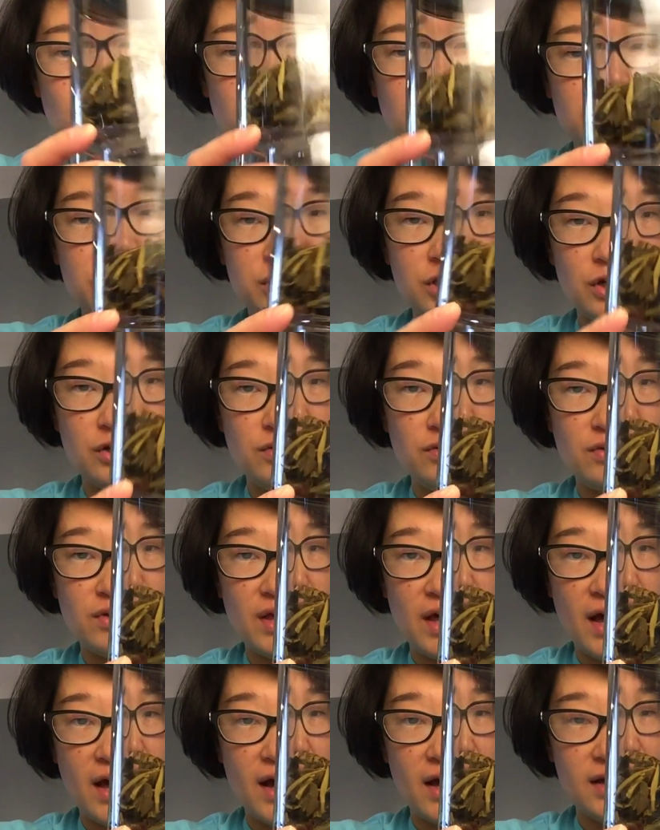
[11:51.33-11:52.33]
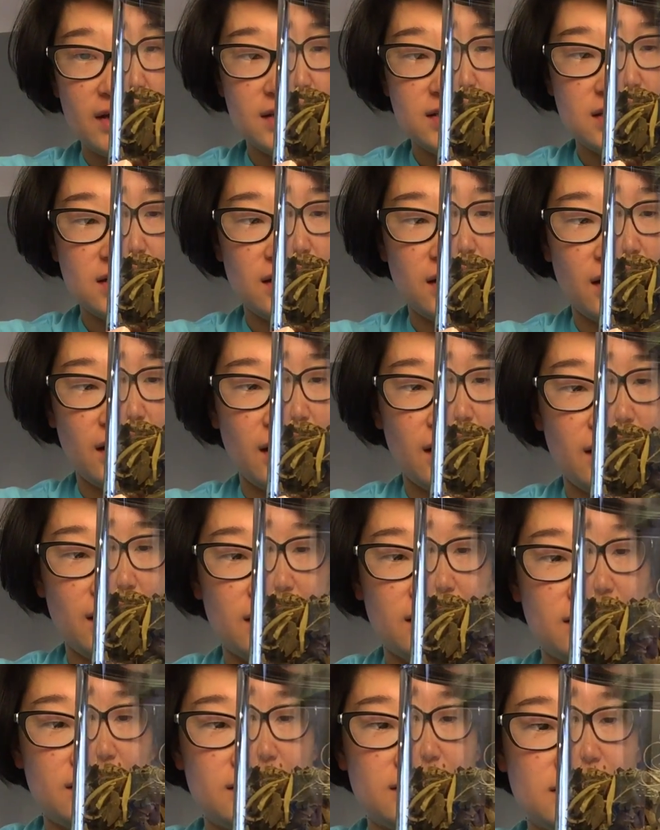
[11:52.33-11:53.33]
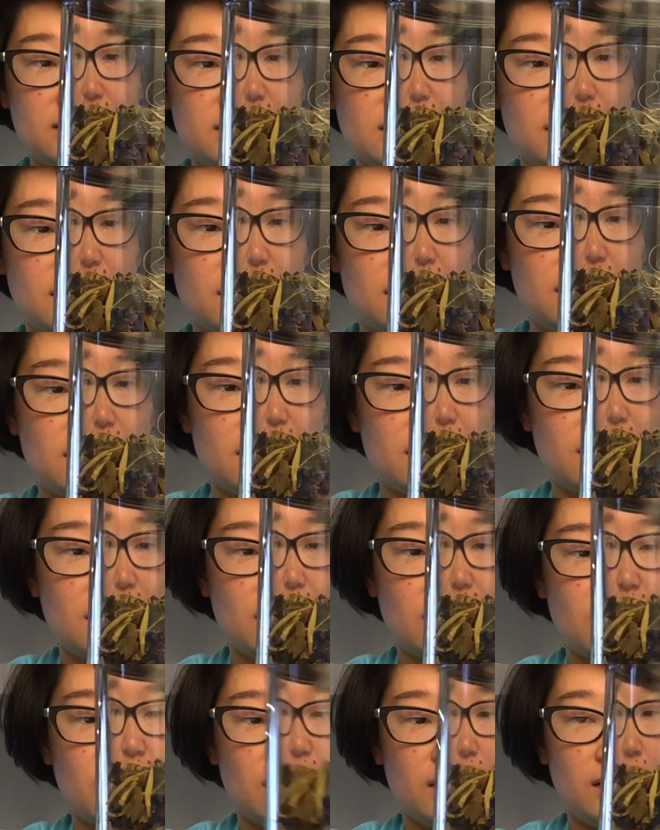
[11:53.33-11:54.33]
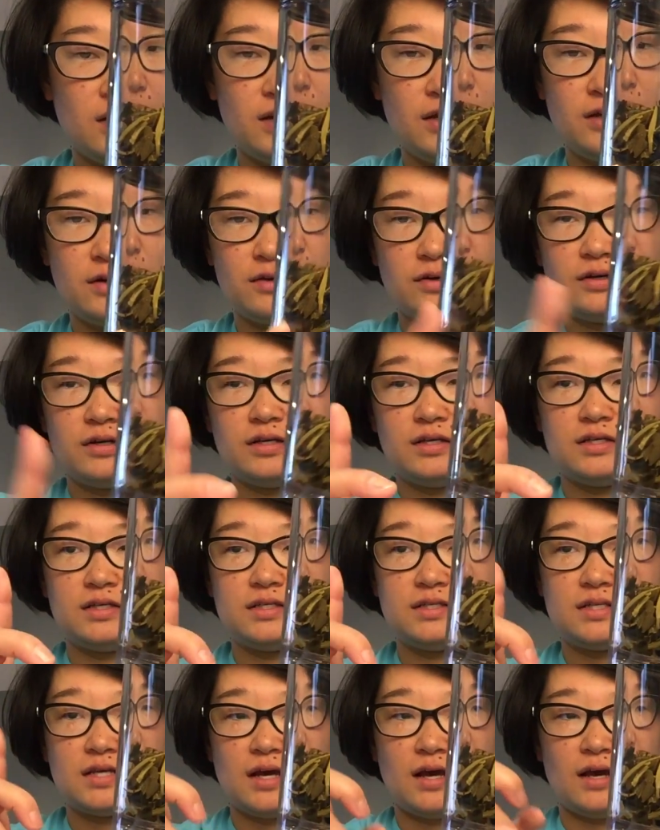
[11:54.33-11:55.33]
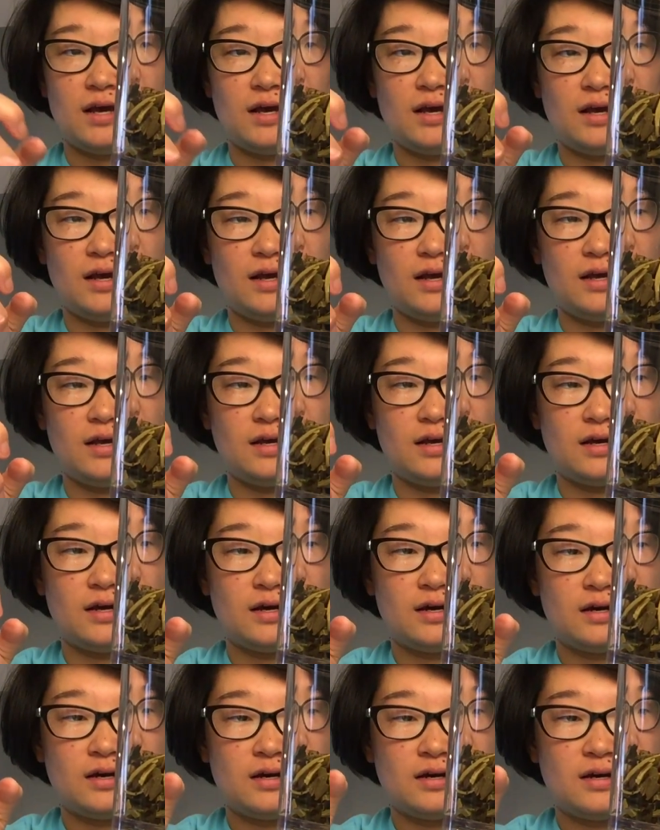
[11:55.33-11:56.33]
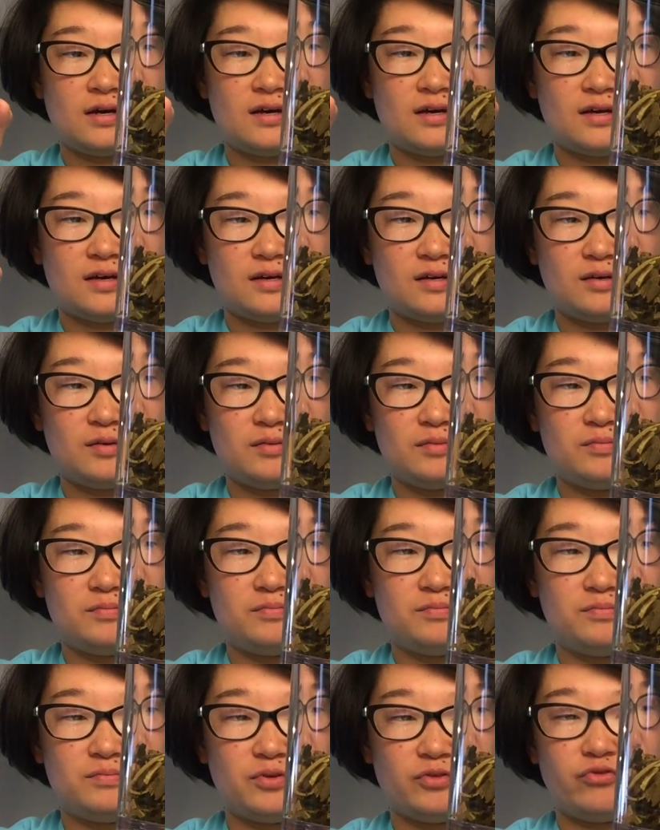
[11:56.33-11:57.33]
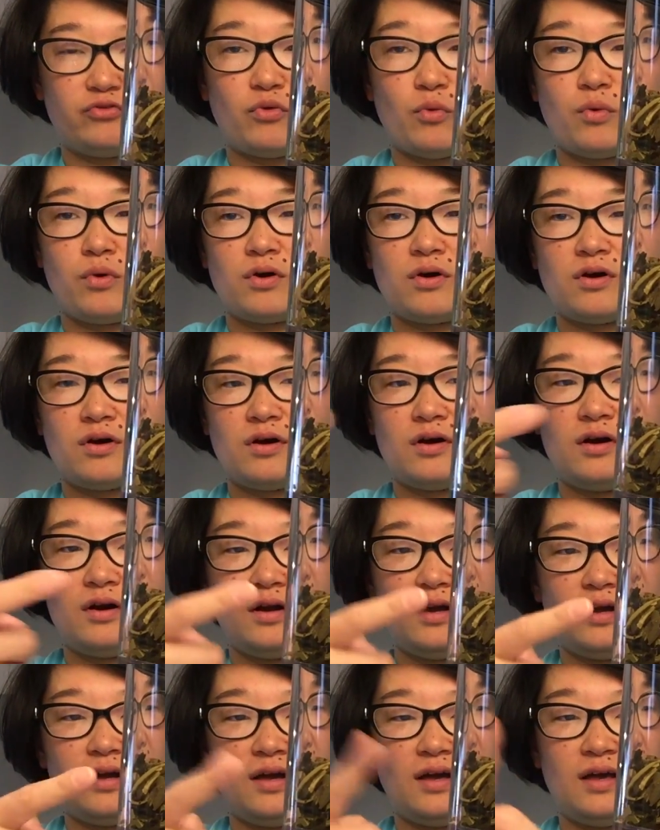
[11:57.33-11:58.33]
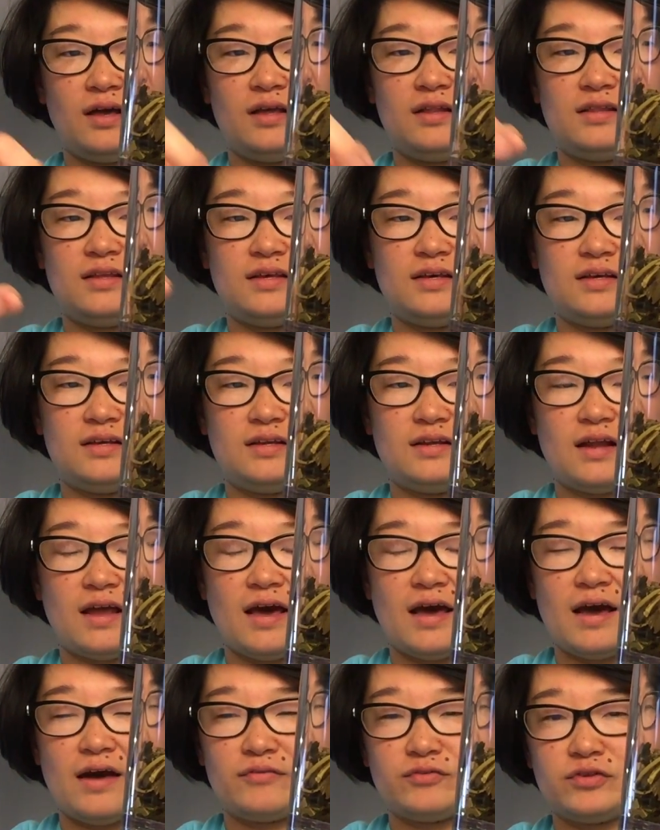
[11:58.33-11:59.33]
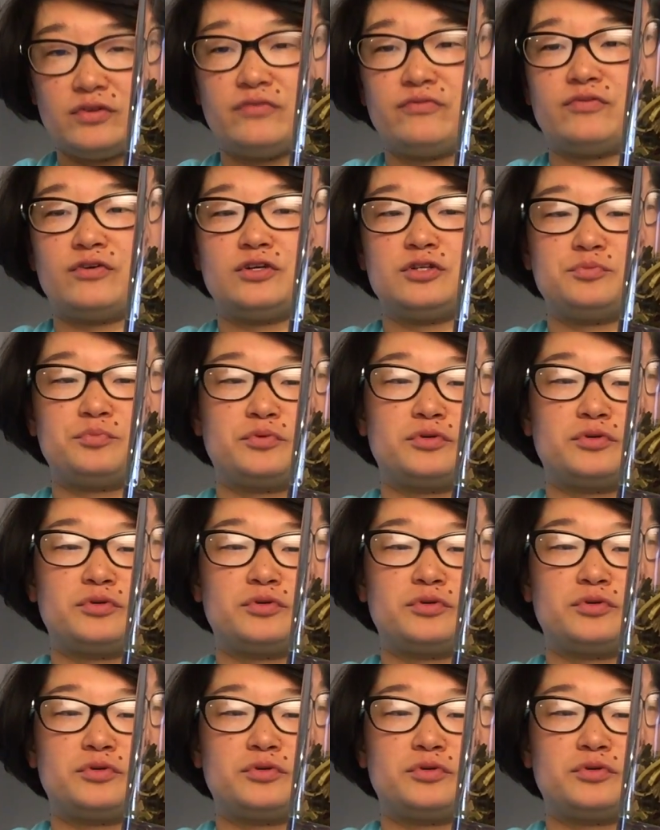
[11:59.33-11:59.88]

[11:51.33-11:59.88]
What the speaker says: wanted to show you that, and here is a before and then after the first